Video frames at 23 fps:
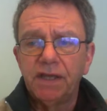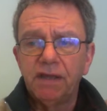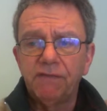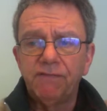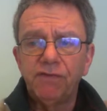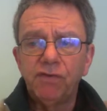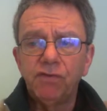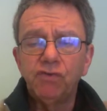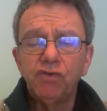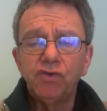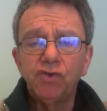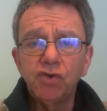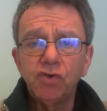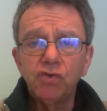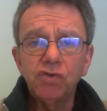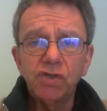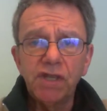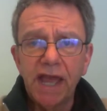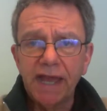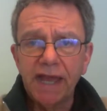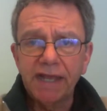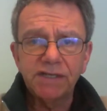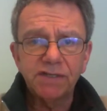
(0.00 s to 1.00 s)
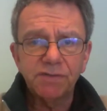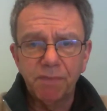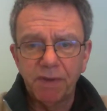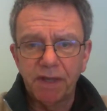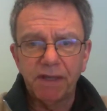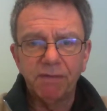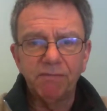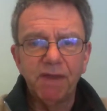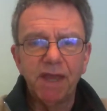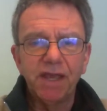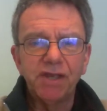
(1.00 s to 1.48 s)
If you do text
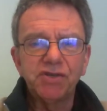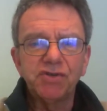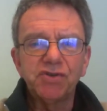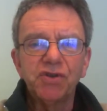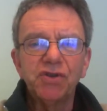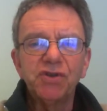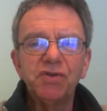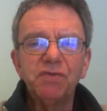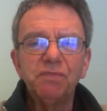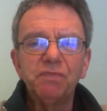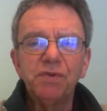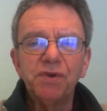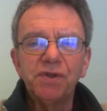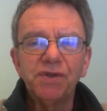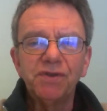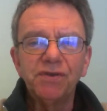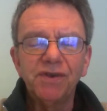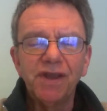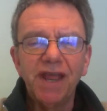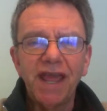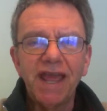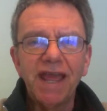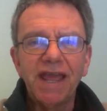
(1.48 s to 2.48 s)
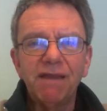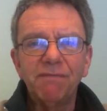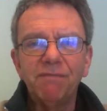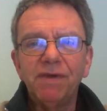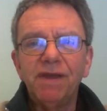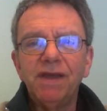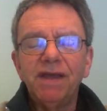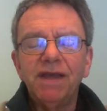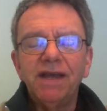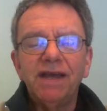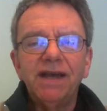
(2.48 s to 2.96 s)
me, make sure you put your
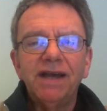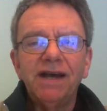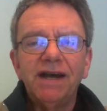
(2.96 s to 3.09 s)
name,